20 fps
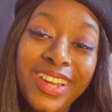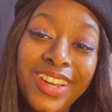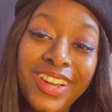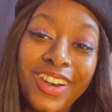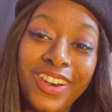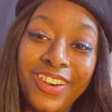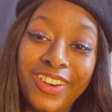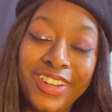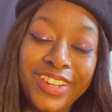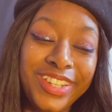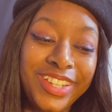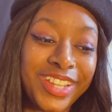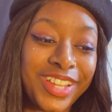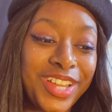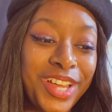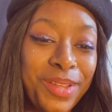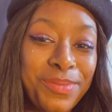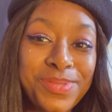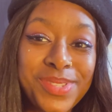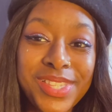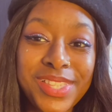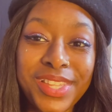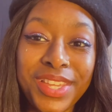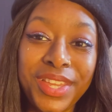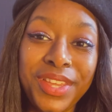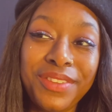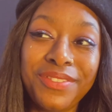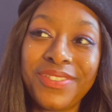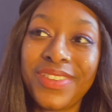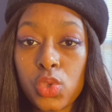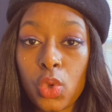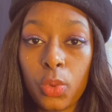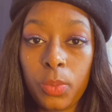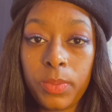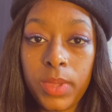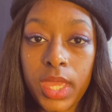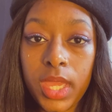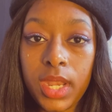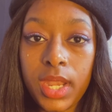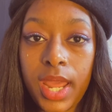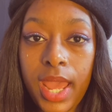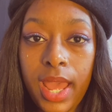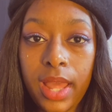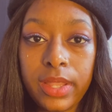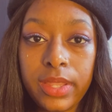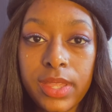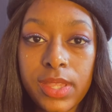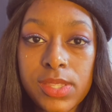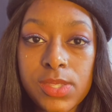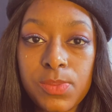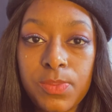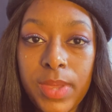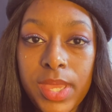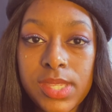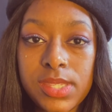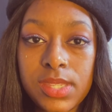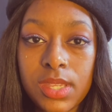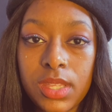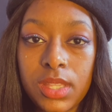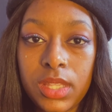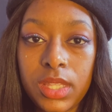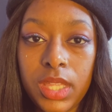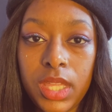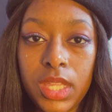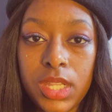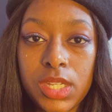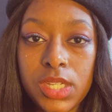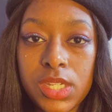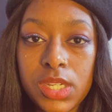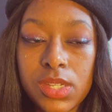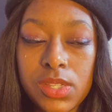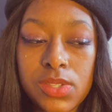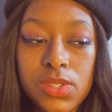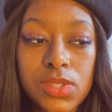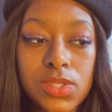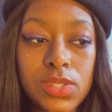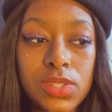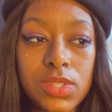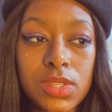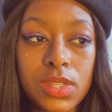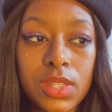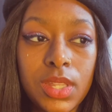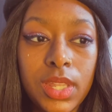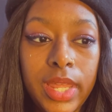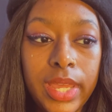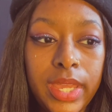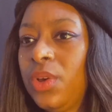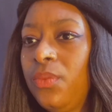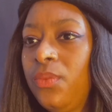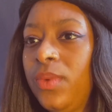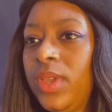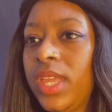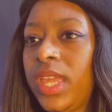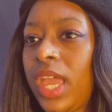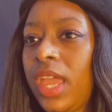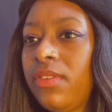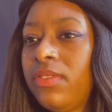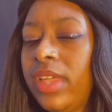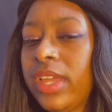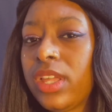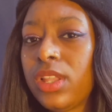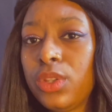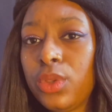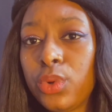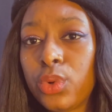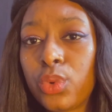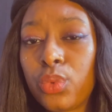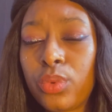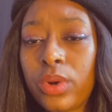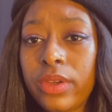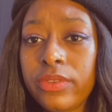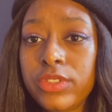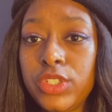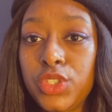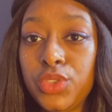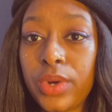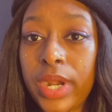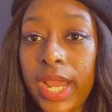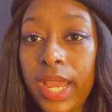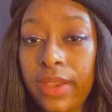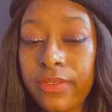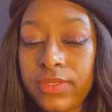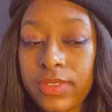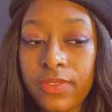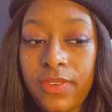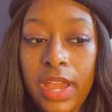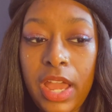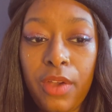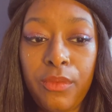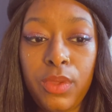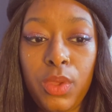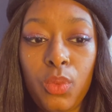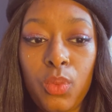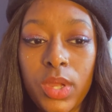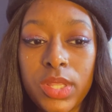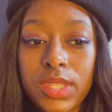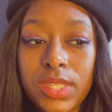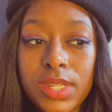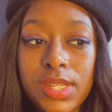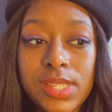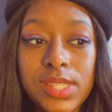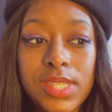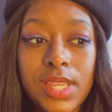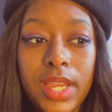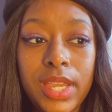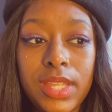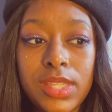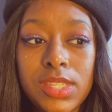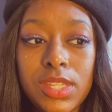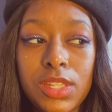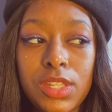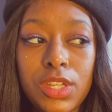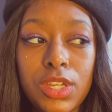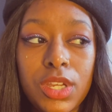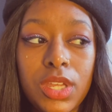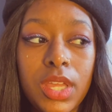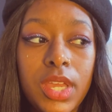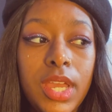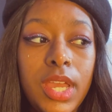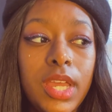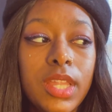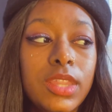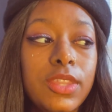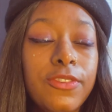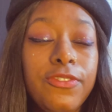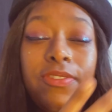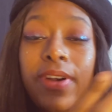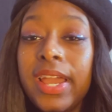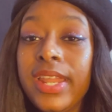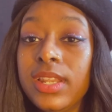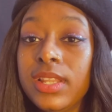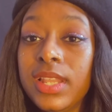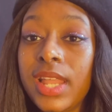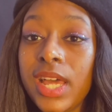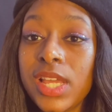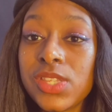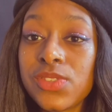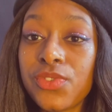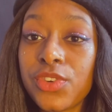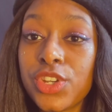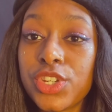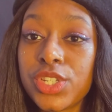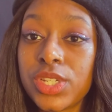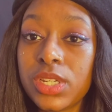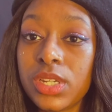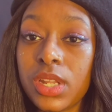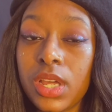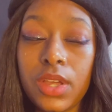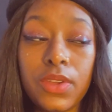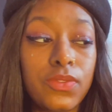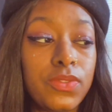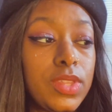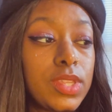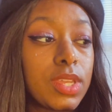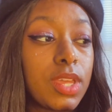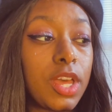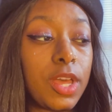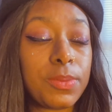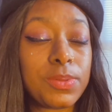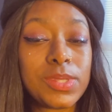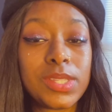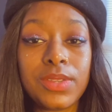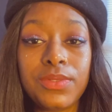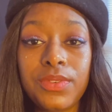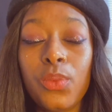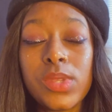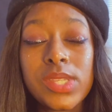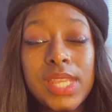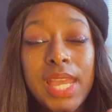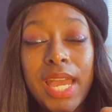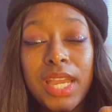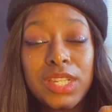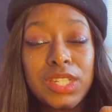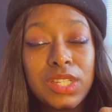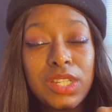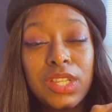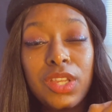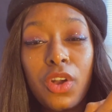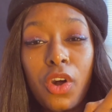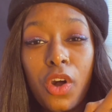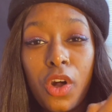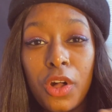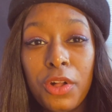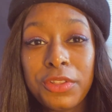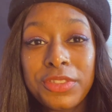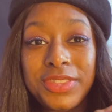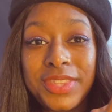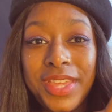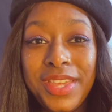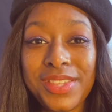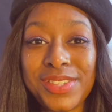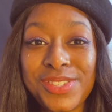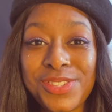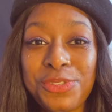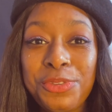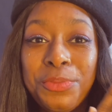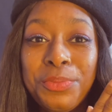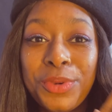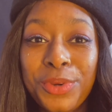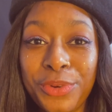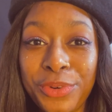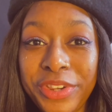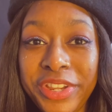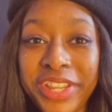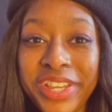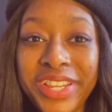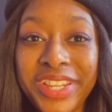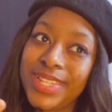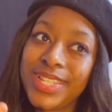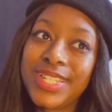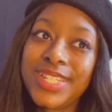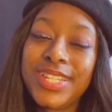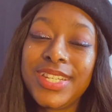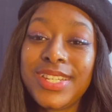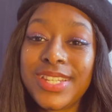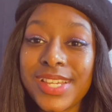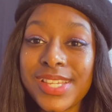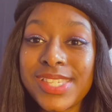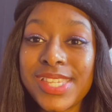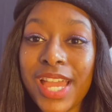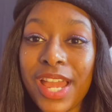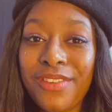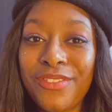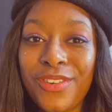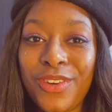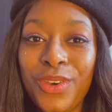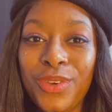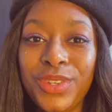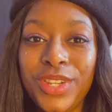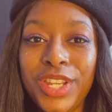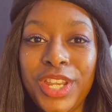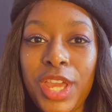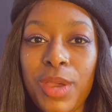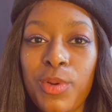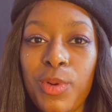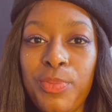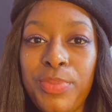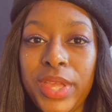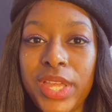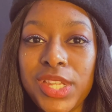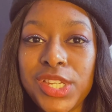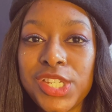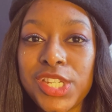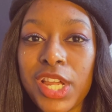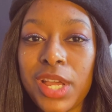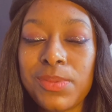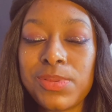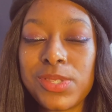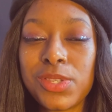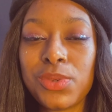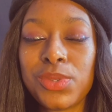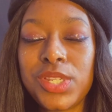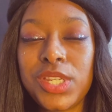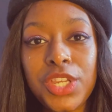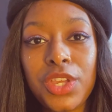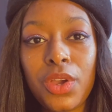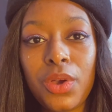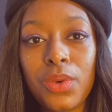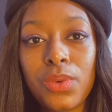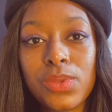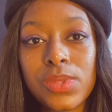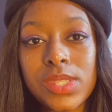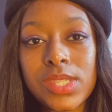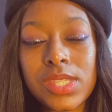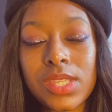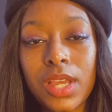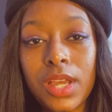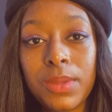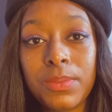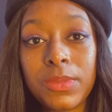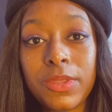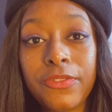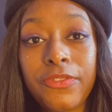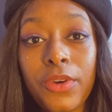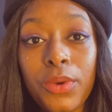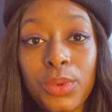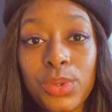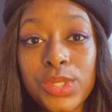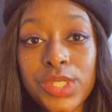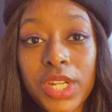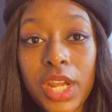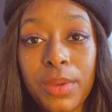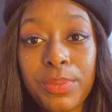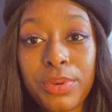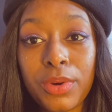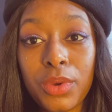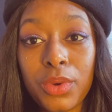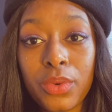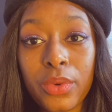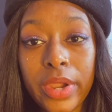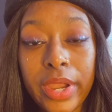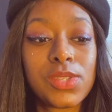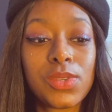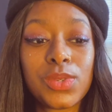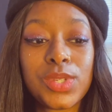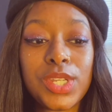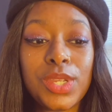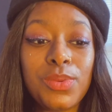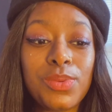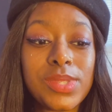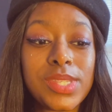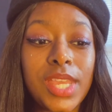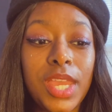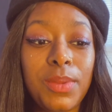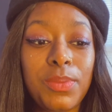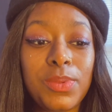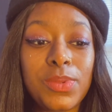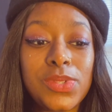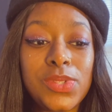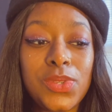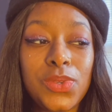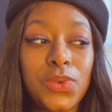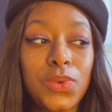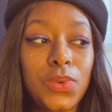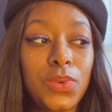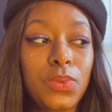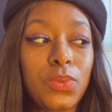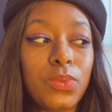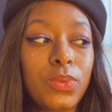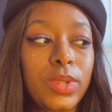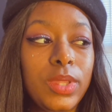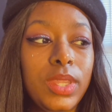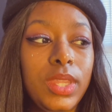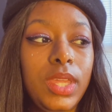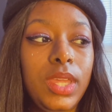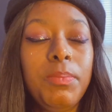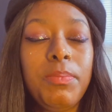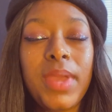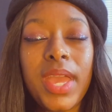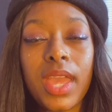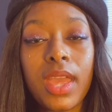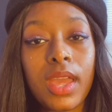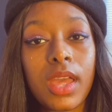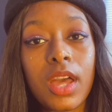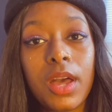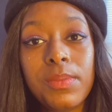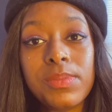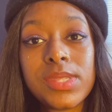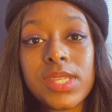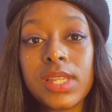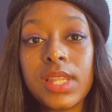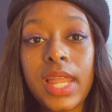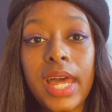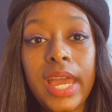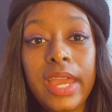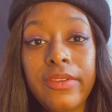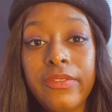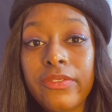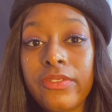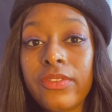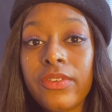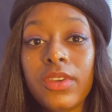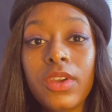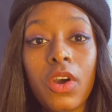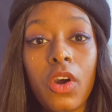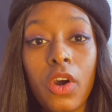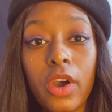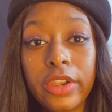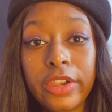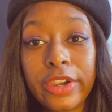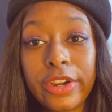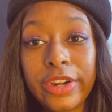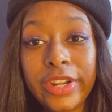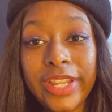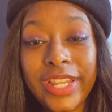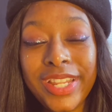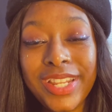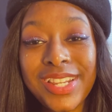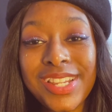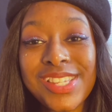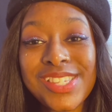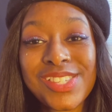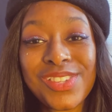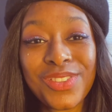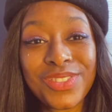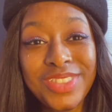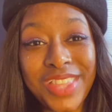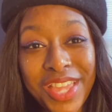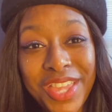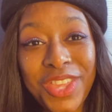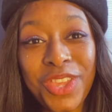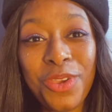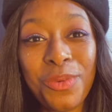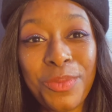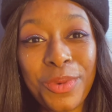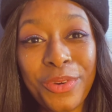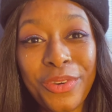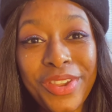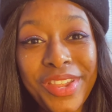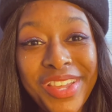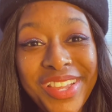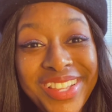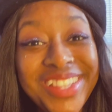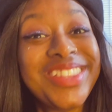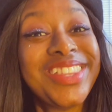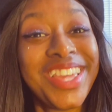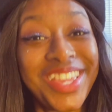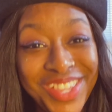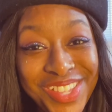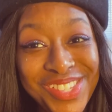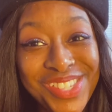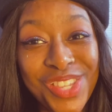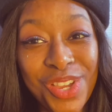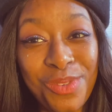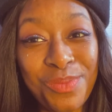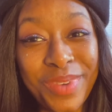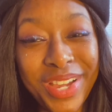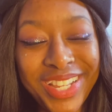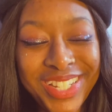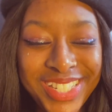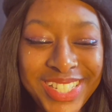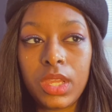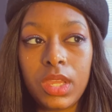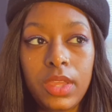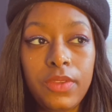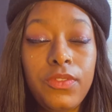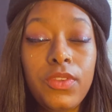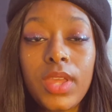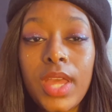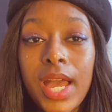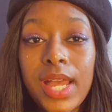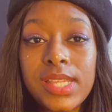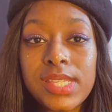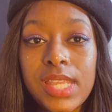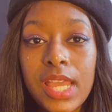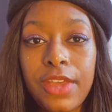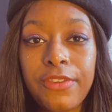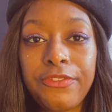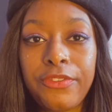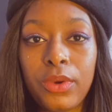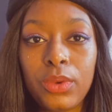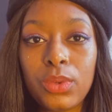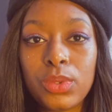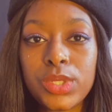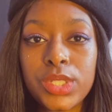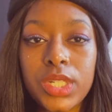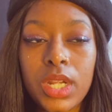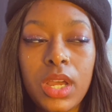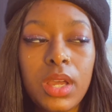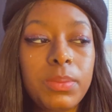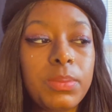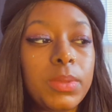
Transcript: on the cup sleeve. So me and Alex basically just like, we gave like a little rough draft of how we want the design to look. The finalized version of the cup sleeve was actually all thanks to Maria. She does have her own enamel pen shop, so she owns the Photoshop program. So she was able to really make it come to life on her end. So thank you, Maria. Thank you so much. If you guys have Photoshop,